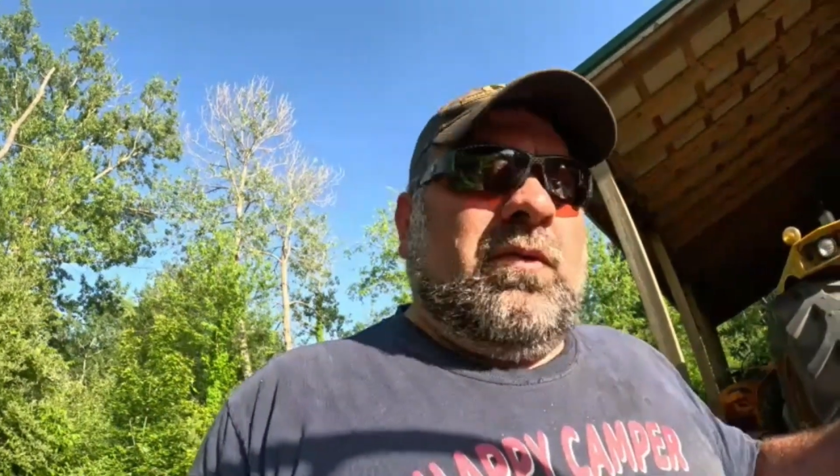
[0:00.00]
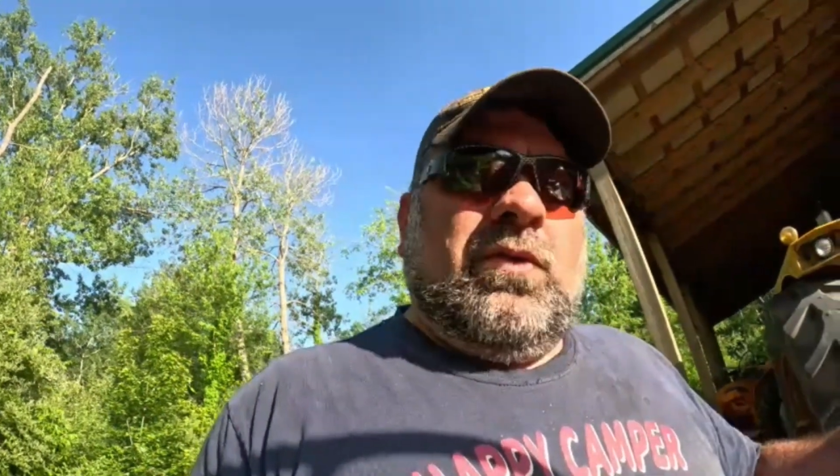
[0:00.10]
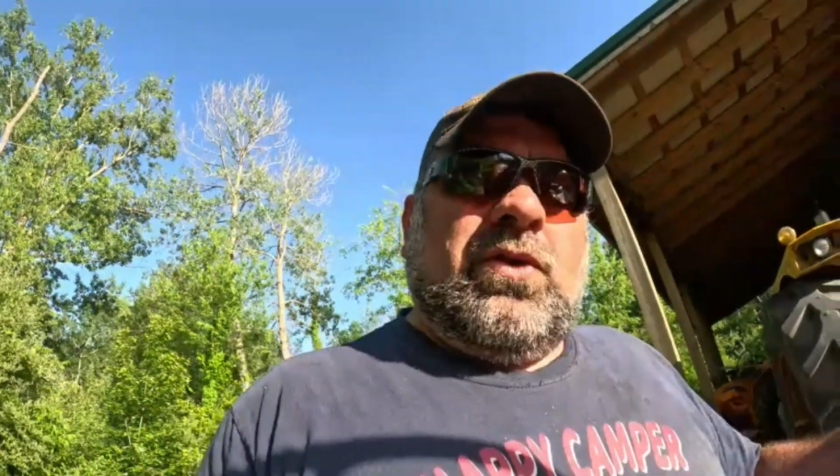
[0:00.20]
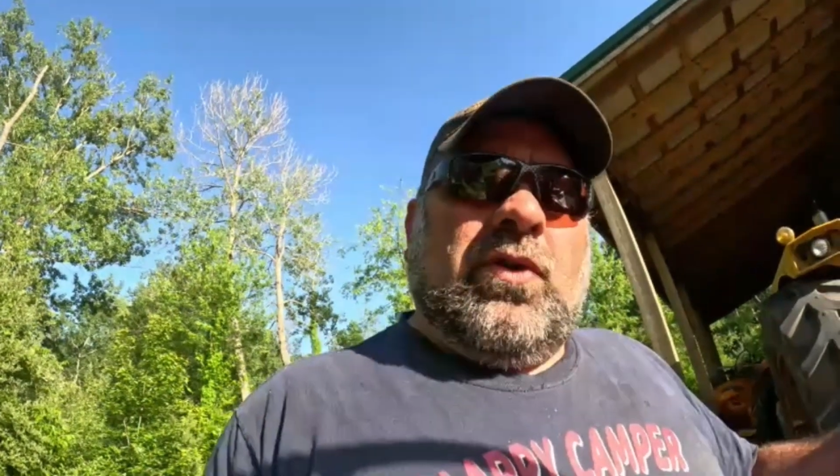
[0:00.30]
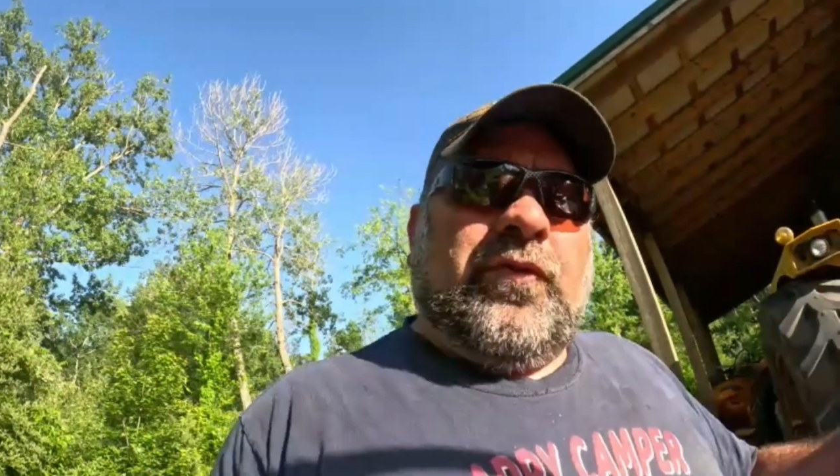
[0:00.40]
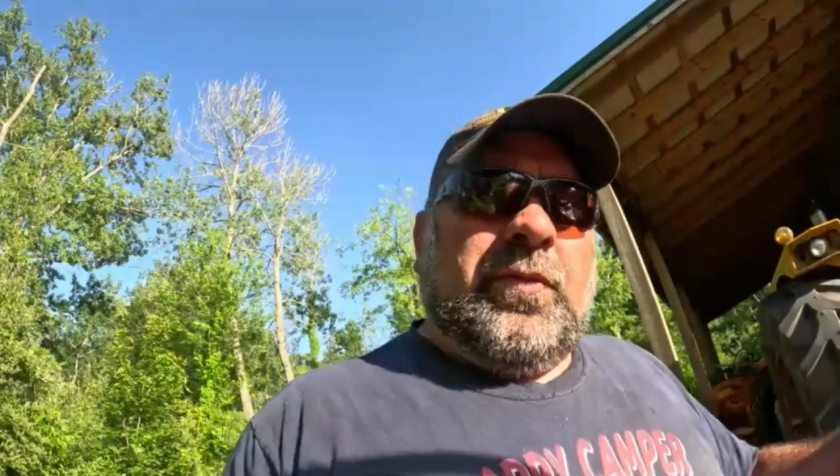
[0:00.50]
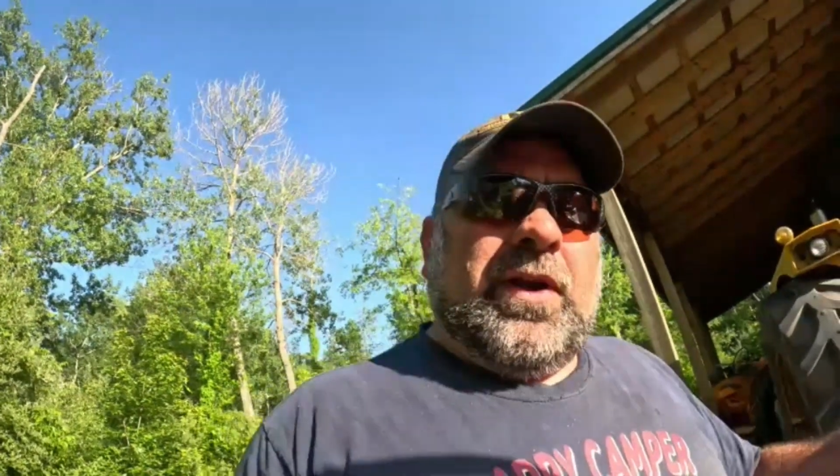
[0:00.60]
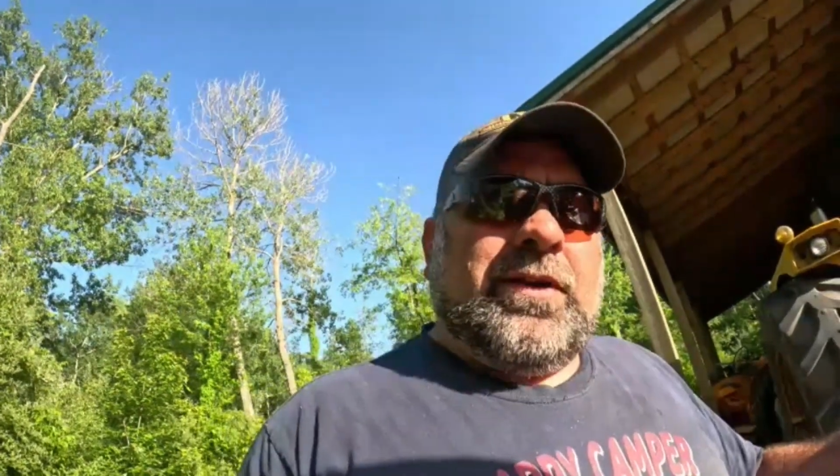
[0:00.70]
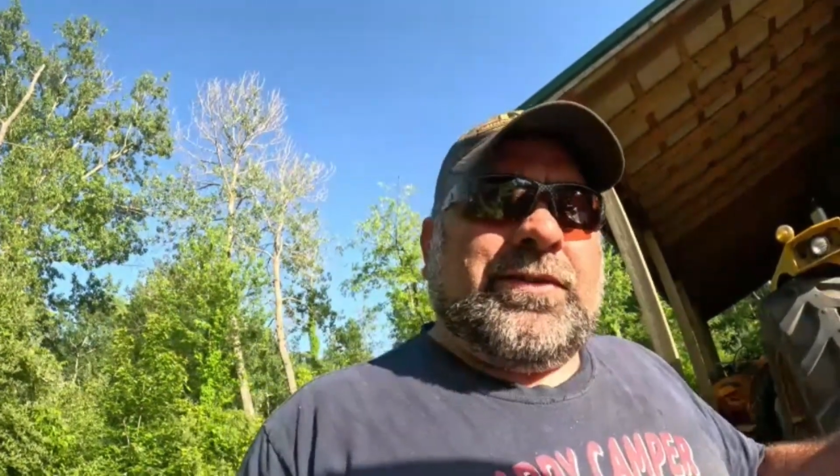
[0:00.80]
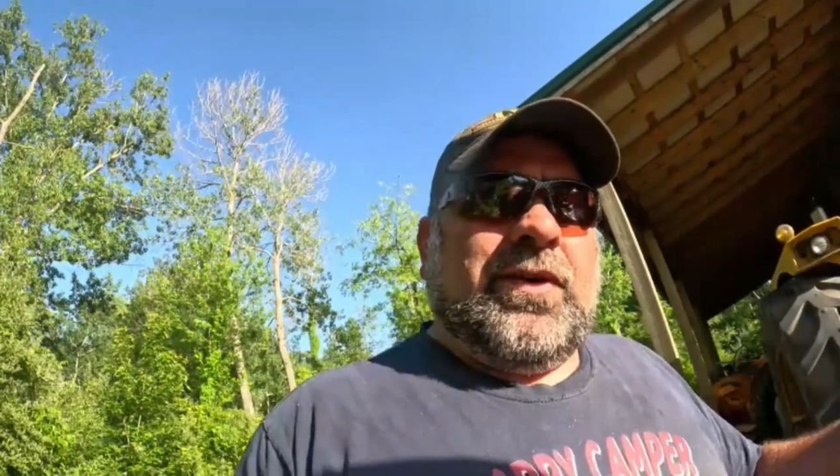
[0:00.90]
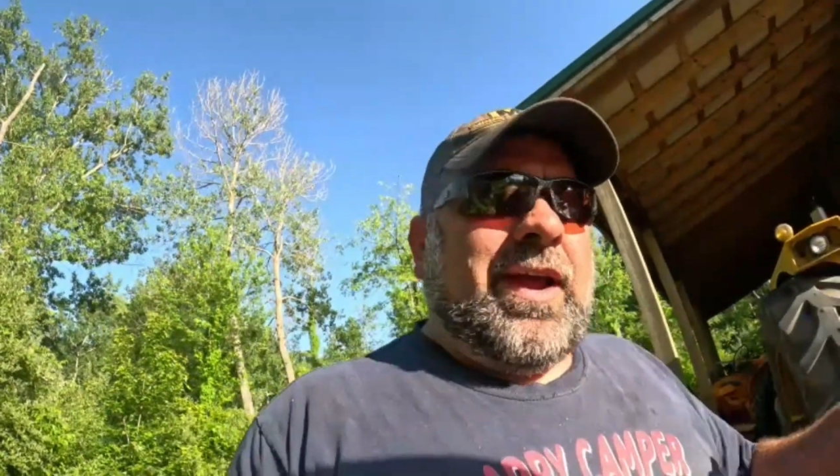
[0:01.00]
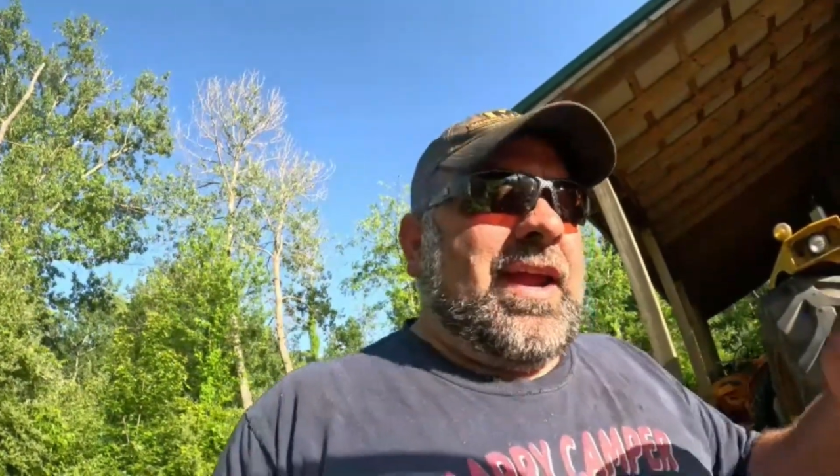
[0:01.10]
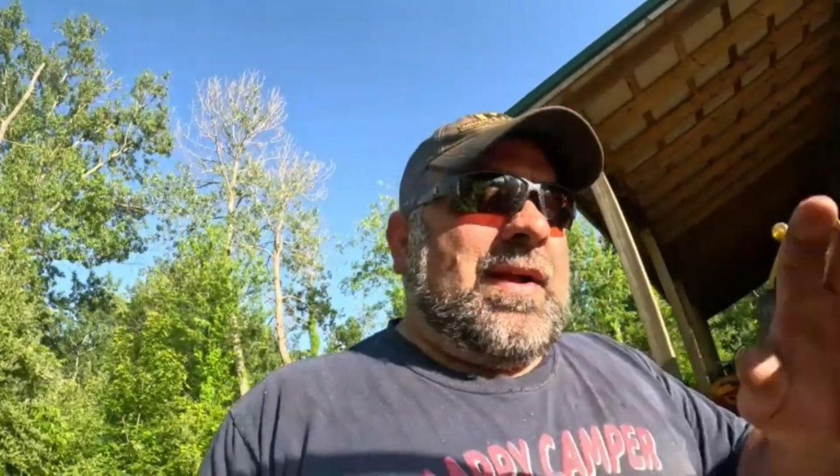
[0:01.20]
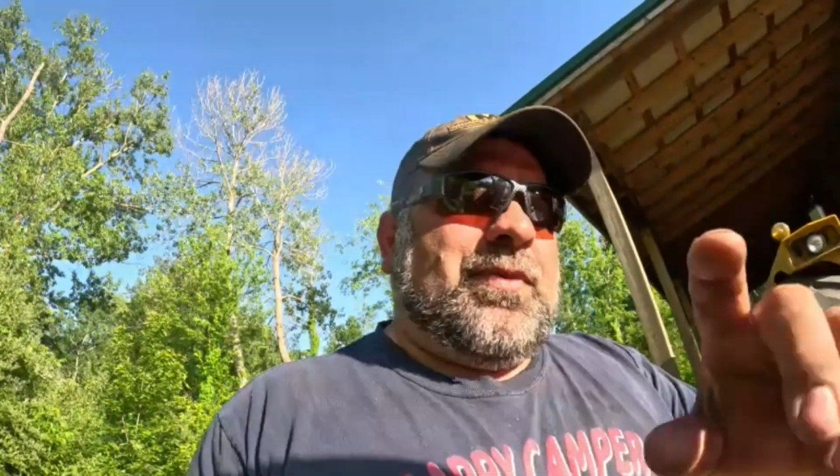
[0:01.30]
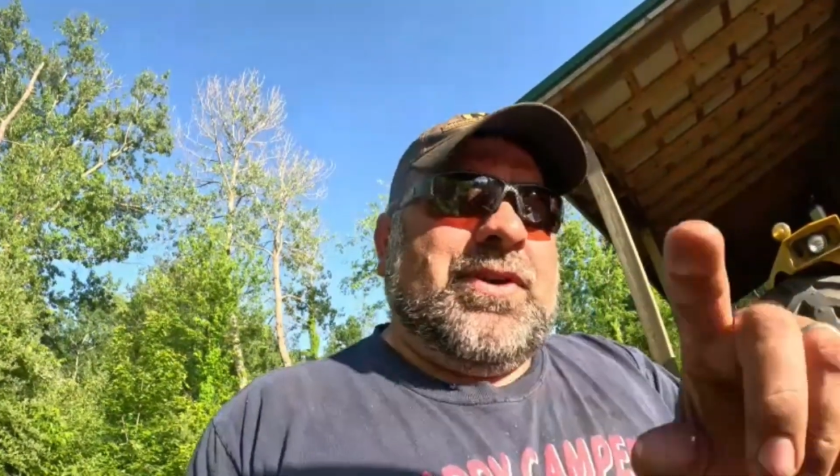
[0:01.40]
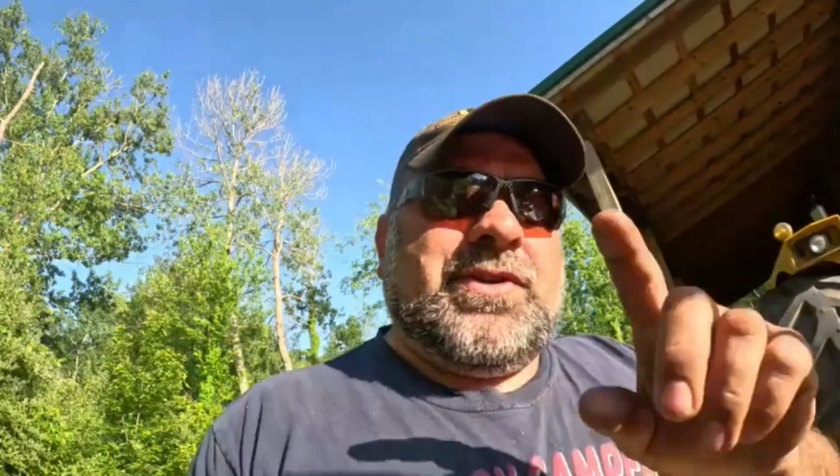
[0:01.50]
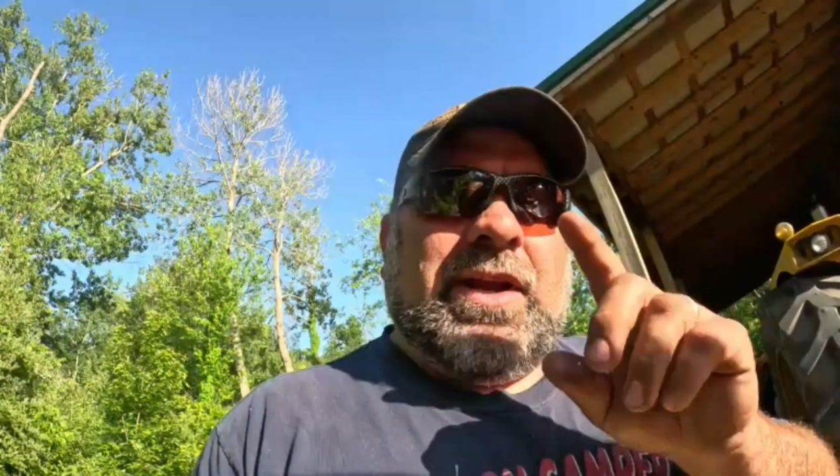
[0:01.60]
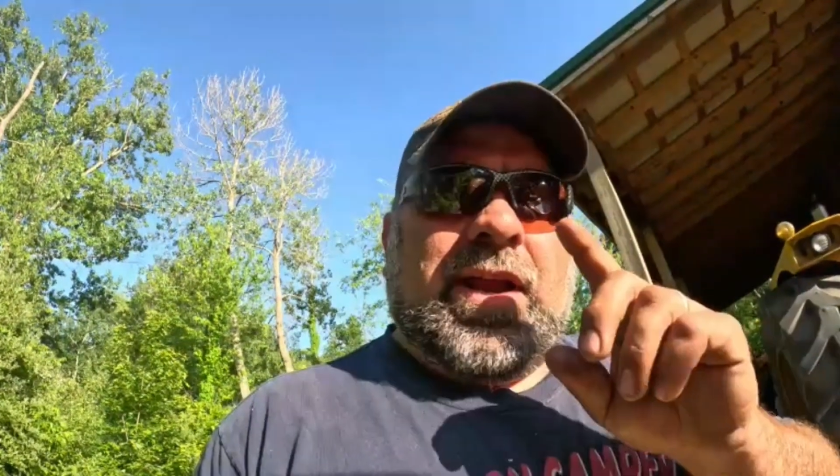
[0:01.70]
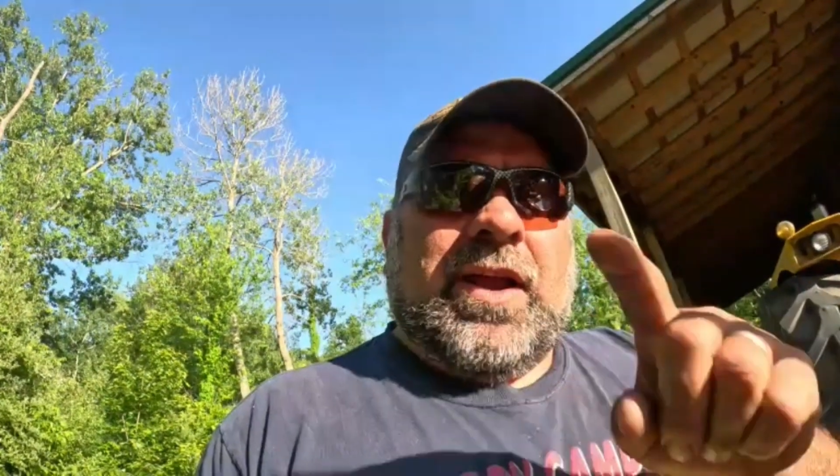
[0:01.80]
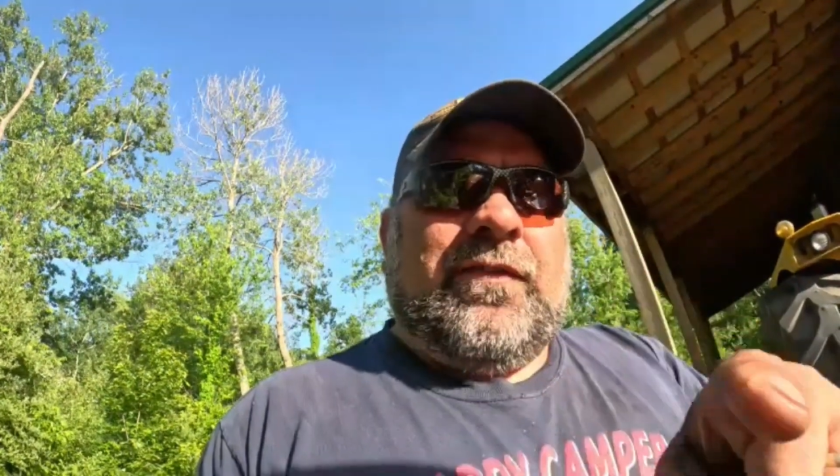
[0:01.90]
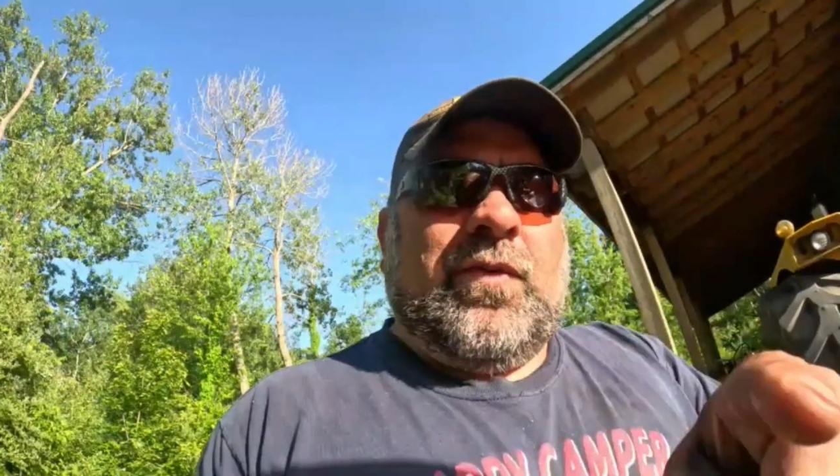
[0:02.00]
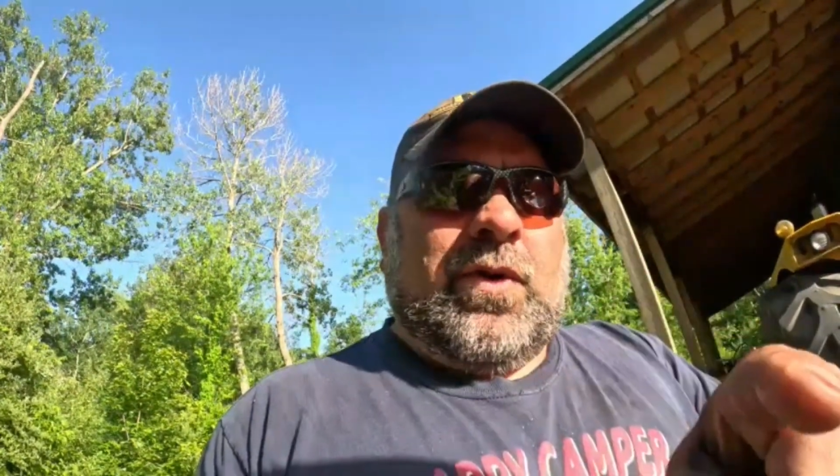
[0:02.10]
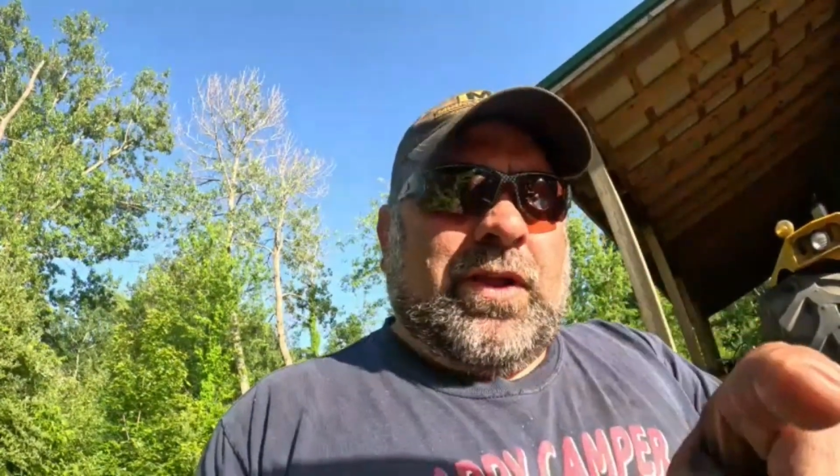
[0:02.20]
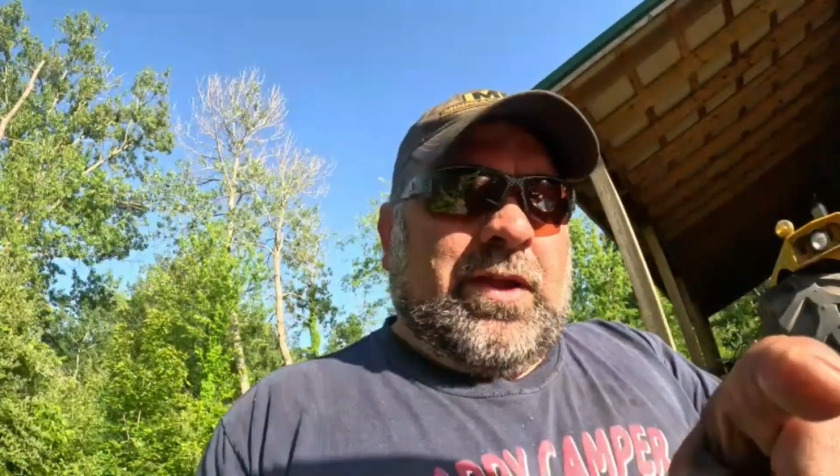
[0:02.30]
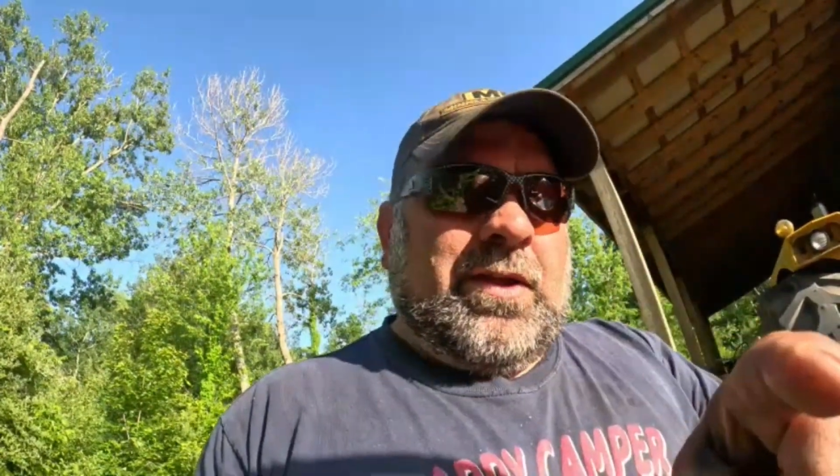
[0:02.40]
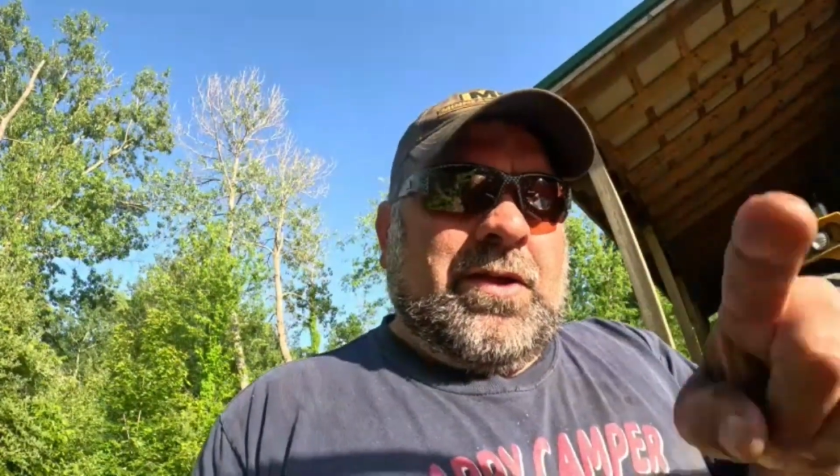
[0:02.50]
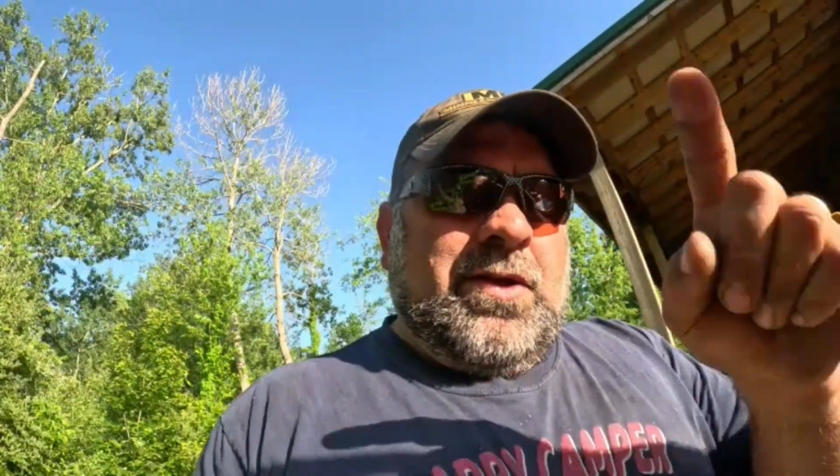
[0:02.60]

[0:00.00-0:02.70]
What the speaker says: we'll go from there. So hey, I appreciate every one of you